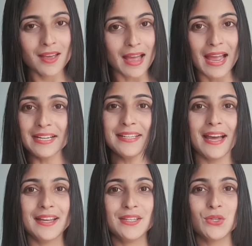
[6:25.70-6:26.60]
At
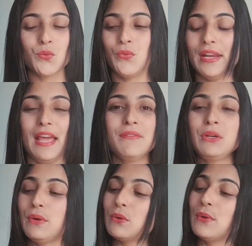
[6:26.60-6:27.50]
night, whenever
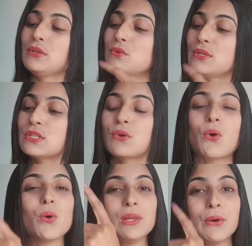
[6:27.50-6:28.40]
you are going to
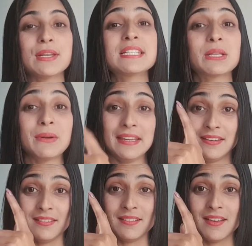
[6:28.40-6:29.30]
scroll your
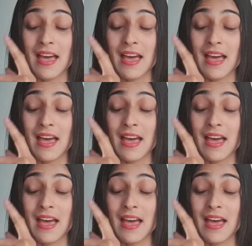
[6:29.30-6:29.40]
screen,